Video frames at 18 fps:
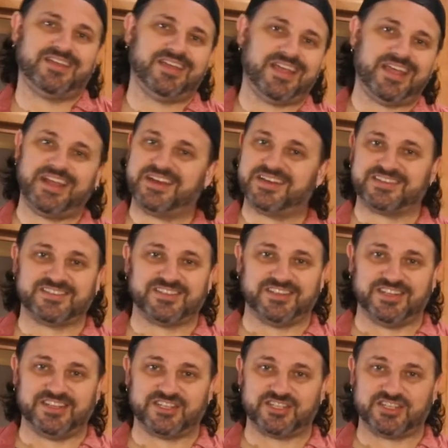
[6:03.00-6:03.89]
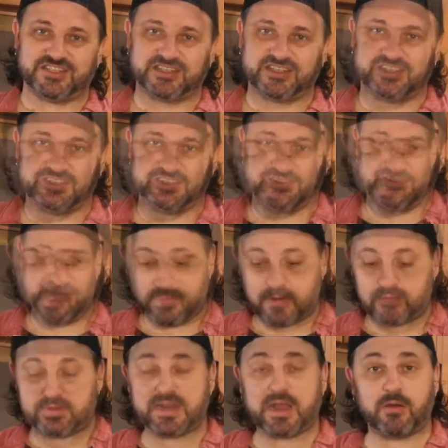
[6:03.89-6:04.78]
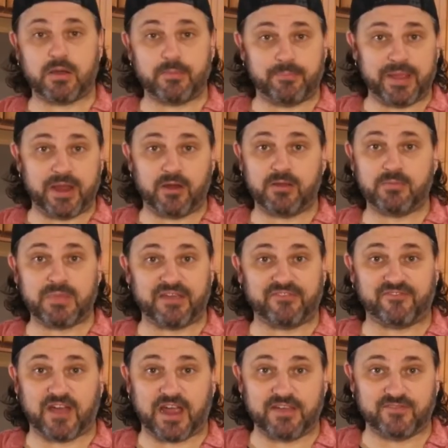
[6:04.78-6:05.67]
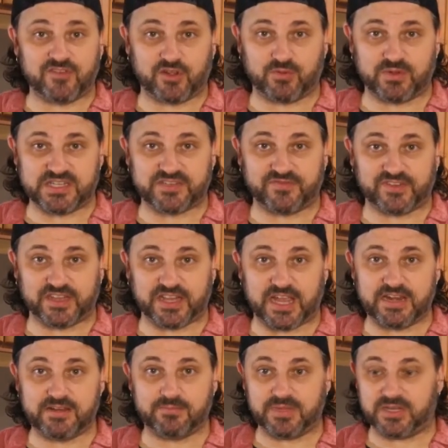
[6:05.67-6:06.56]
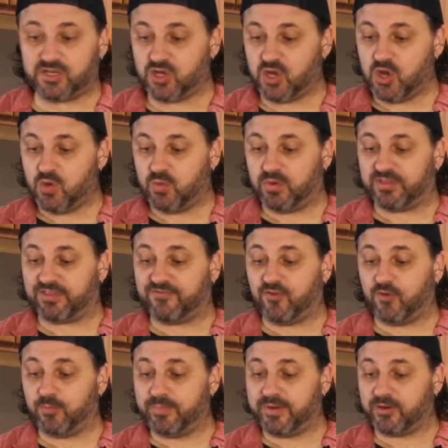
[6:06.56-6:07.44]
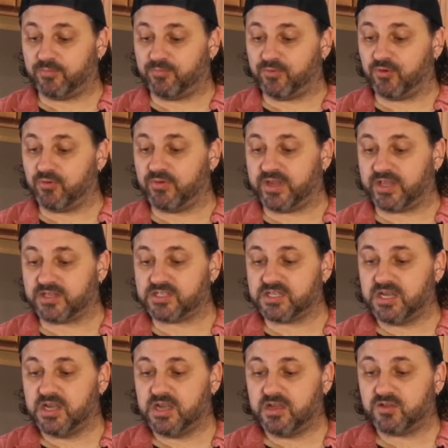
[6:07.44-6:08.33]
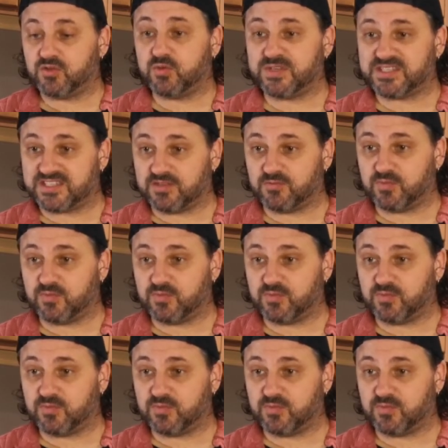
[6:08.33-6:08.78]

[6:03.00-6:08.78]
and it's delicious. Now I'm pairing my 5 Degrees of Enlightenment with Full Beard Brewing's Twisted